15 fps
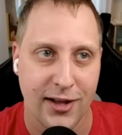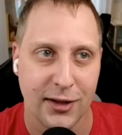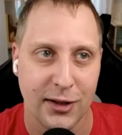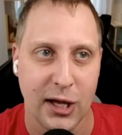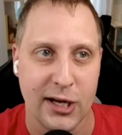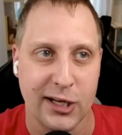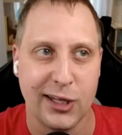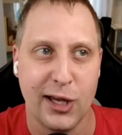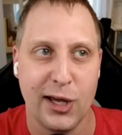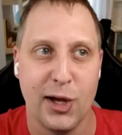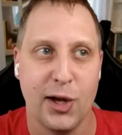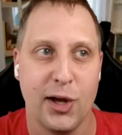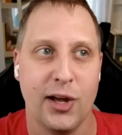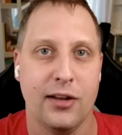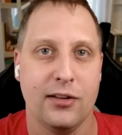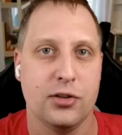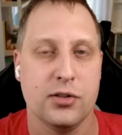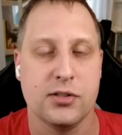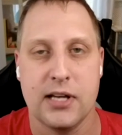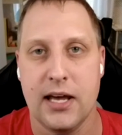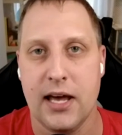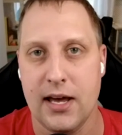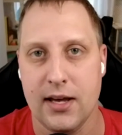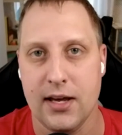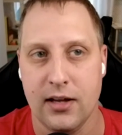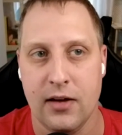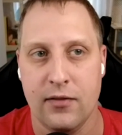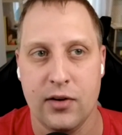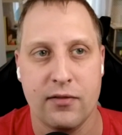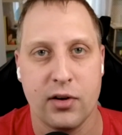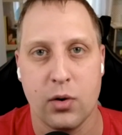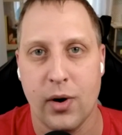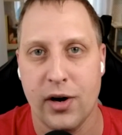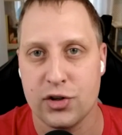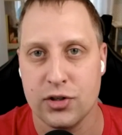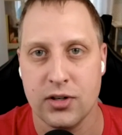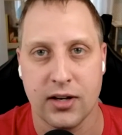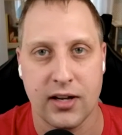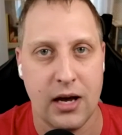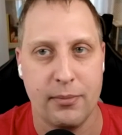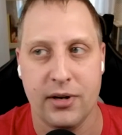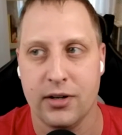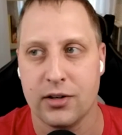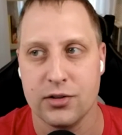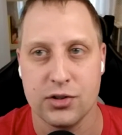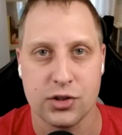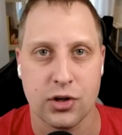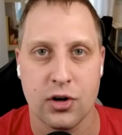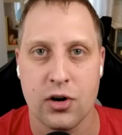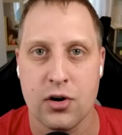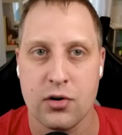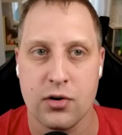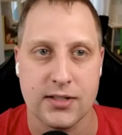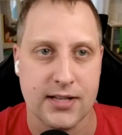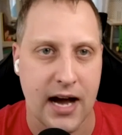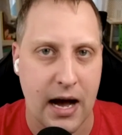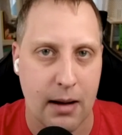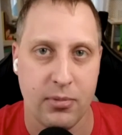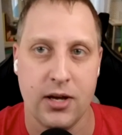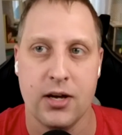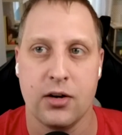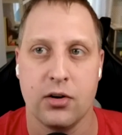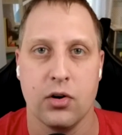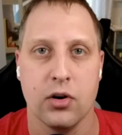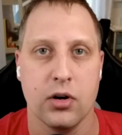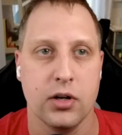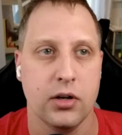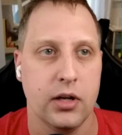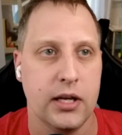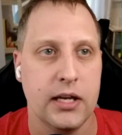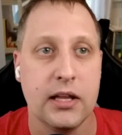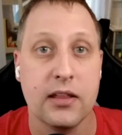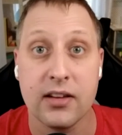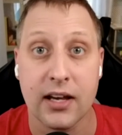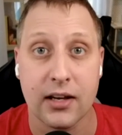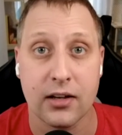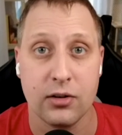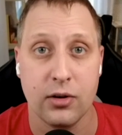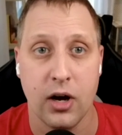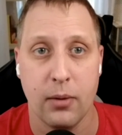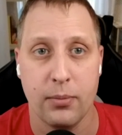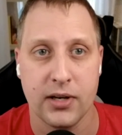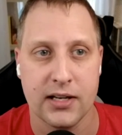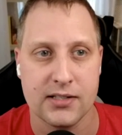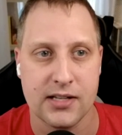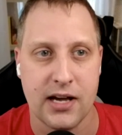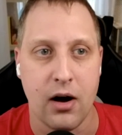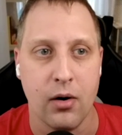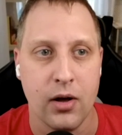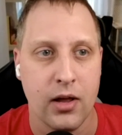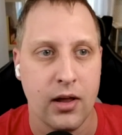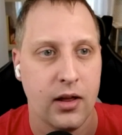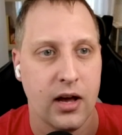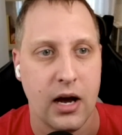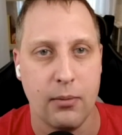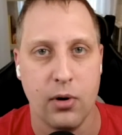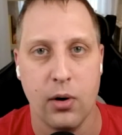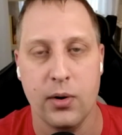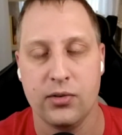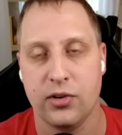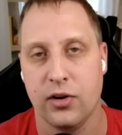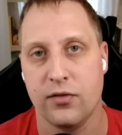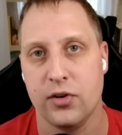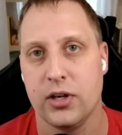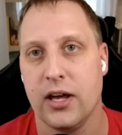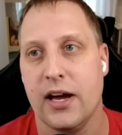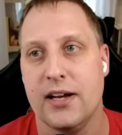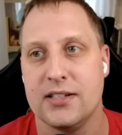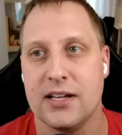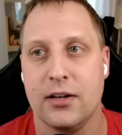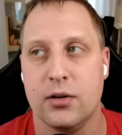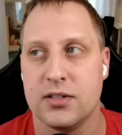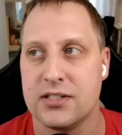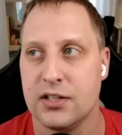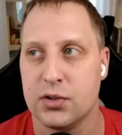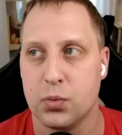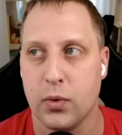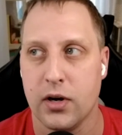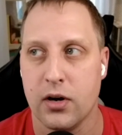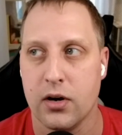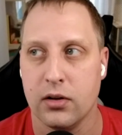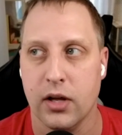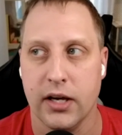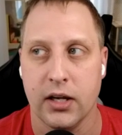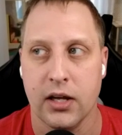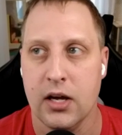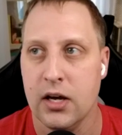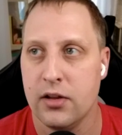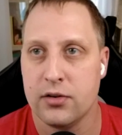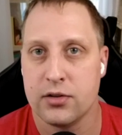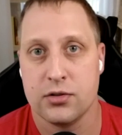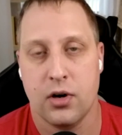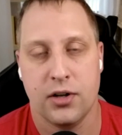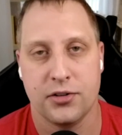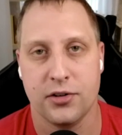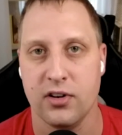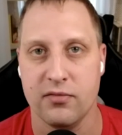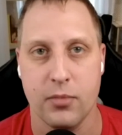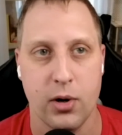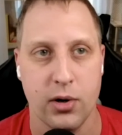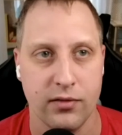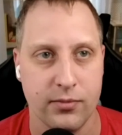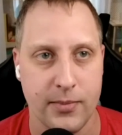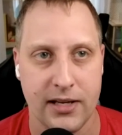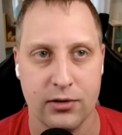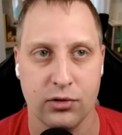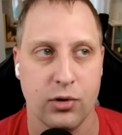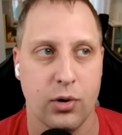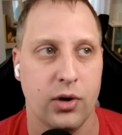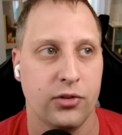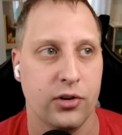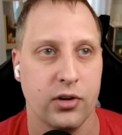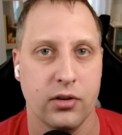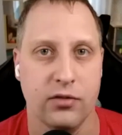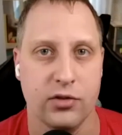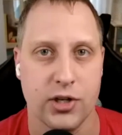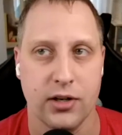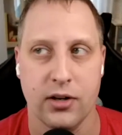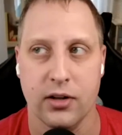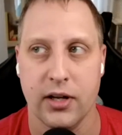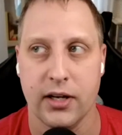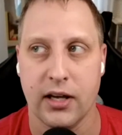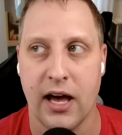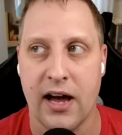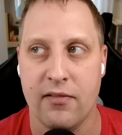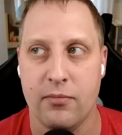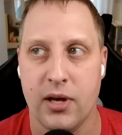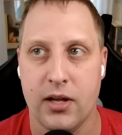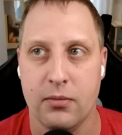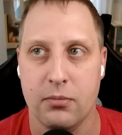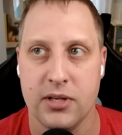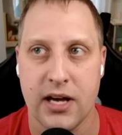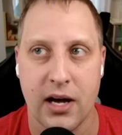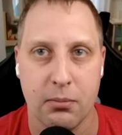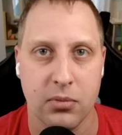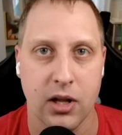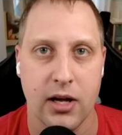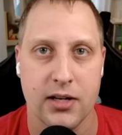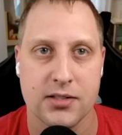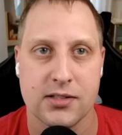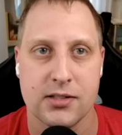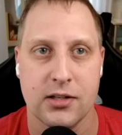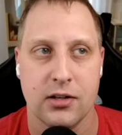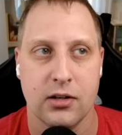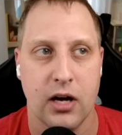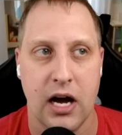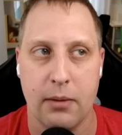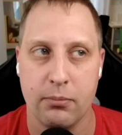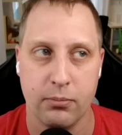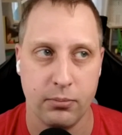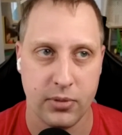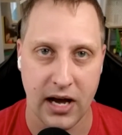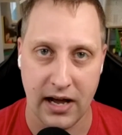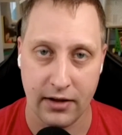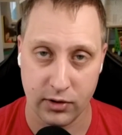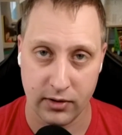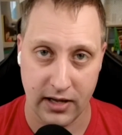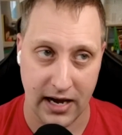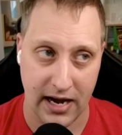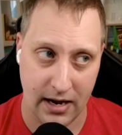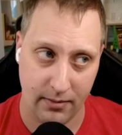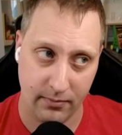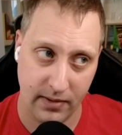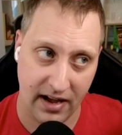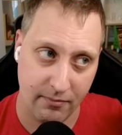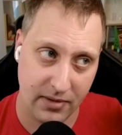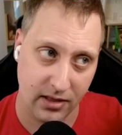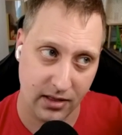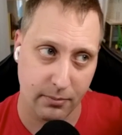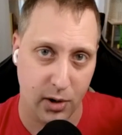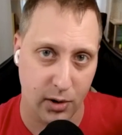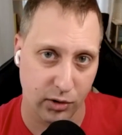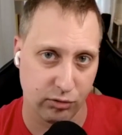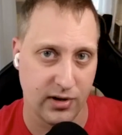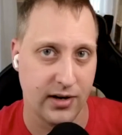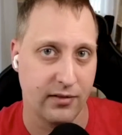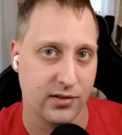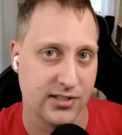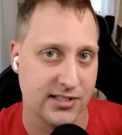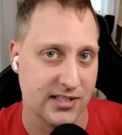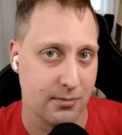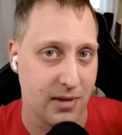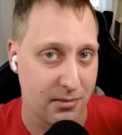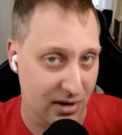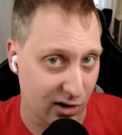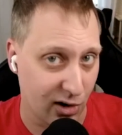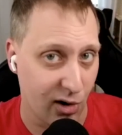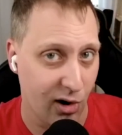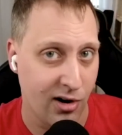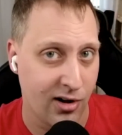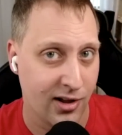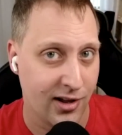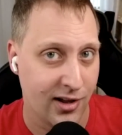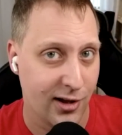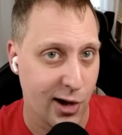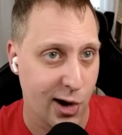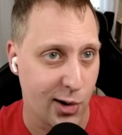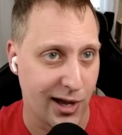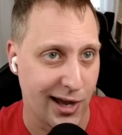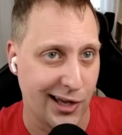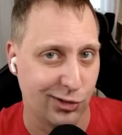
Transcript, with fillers: Like, dude, say, hey, if you have a question, a comment, a concern, or a topic, or anything I can do to help you guys out, I'm always here for you guys. I know it sounds weird. Like, there's no alternative motive, man. There's no alternative agenda. Like, I've been beyond blessed. I'm, I, dude, I'm, I've been in the bonus round ever since I met my girl. Okay. Yeah.